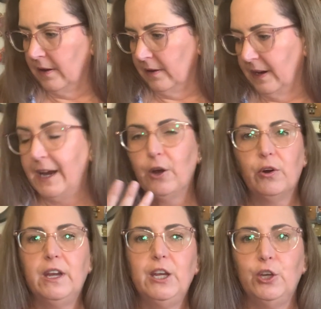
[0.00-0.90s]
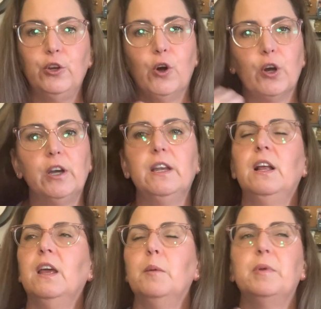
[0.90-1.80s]
hairy yarn,
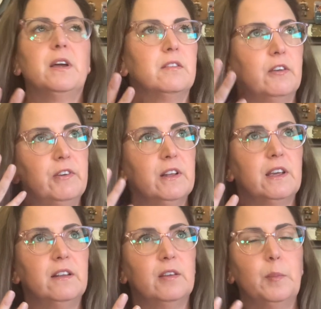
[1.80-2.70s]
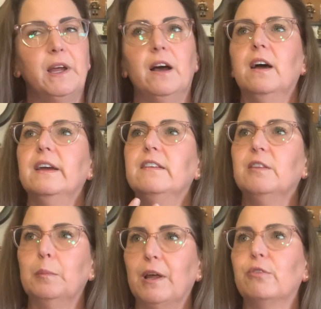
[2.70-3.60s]
because I feel like it's in my eyes
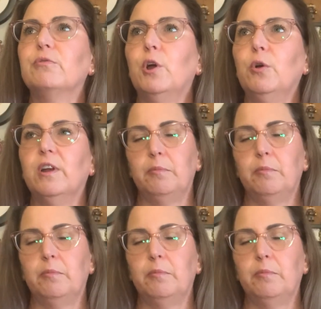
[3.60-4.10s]
and my throat.